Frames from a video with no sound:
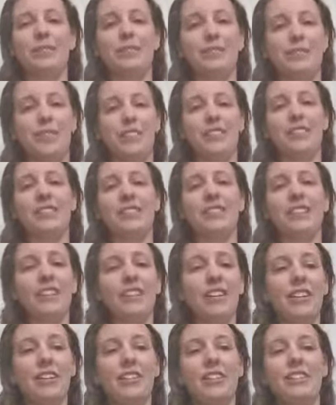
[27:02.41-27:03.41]
this
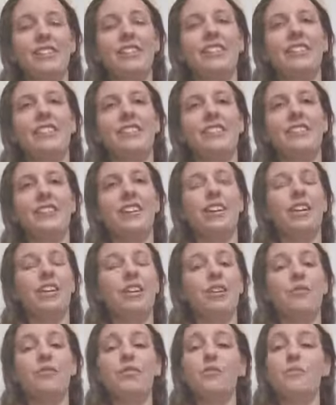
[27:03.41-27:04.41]
illness is a
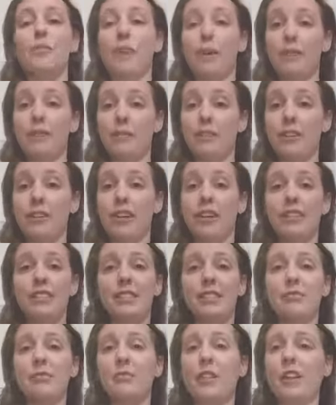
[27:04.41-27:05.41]
huge bummer and
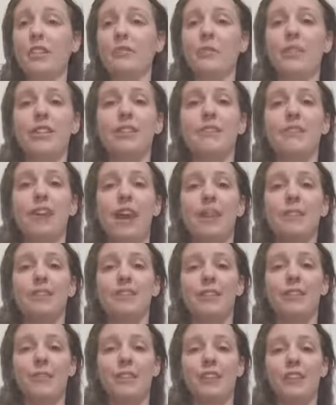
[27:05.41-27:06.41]
it's spread really
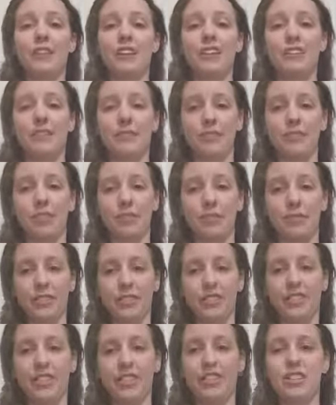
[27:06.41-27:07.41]
rapidly because of
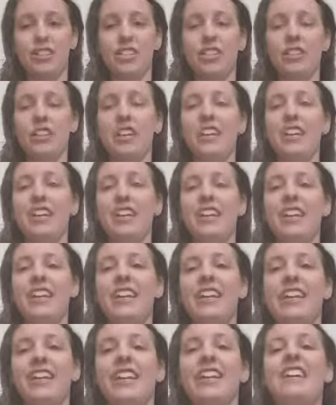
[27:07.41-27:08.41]
globalization,
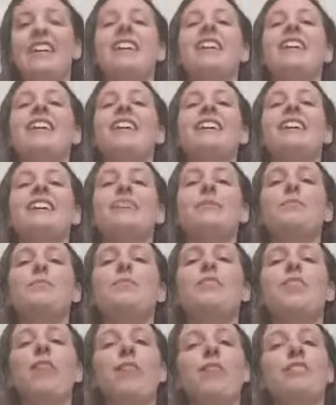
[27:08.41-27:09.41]
it's
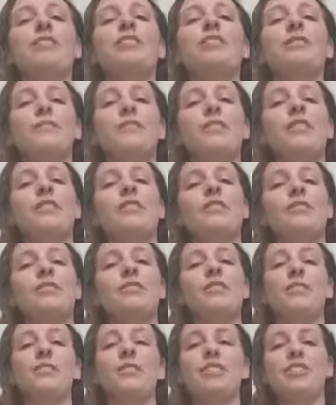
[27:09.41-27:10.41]
also because of
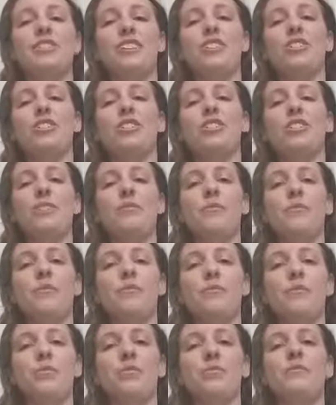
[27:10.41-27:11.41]
globalization that we
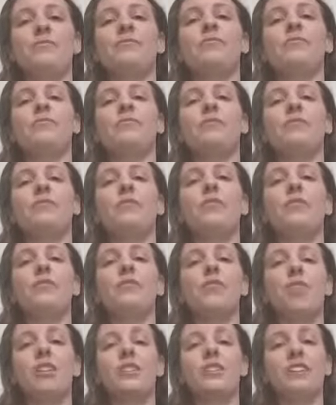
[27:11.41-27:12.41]
will
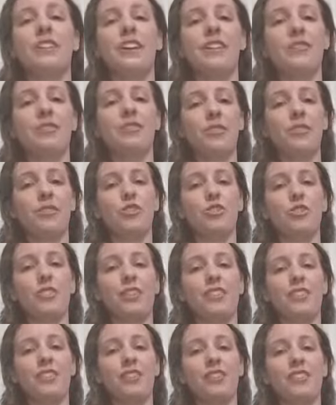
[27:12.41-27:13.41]
work together and
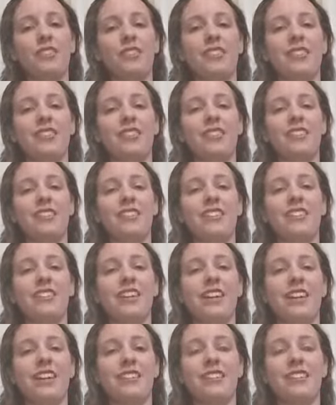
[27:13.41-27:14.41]
treat this
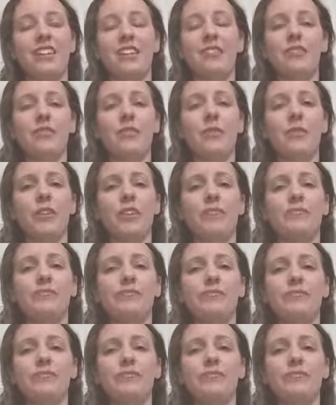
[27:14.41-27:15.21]
and get through it.